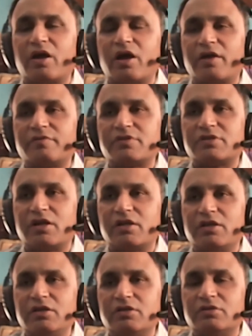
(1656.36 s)
I have
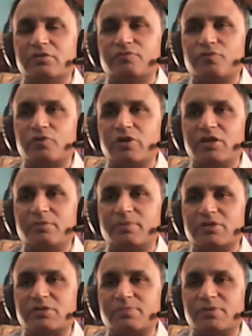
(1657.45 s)
studied 14
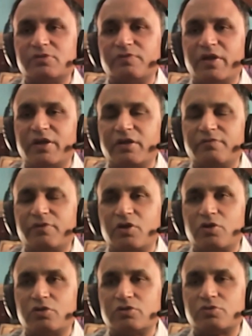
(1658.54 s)
principles of Henry Fayol.